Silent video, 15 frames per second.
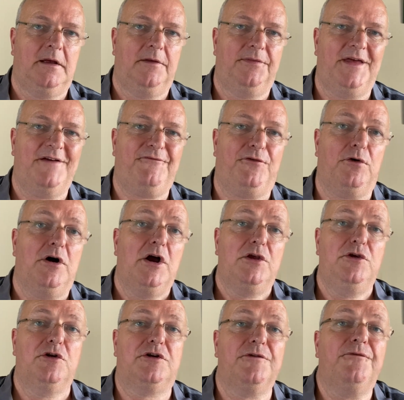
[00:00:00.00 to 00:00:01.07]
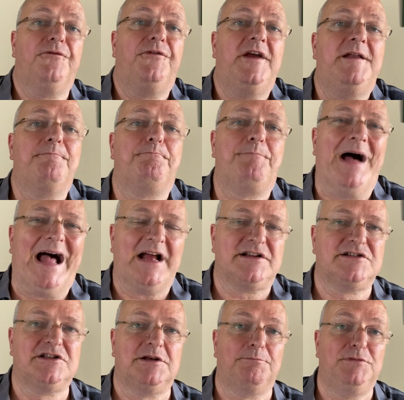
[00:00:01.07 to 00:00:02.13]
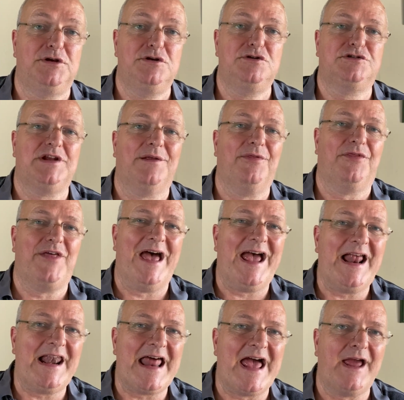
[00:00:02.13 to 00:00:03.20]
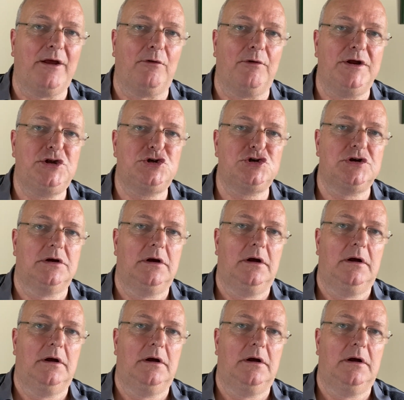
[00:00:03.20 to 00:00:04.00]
Therefore, you can feed back to them using their language,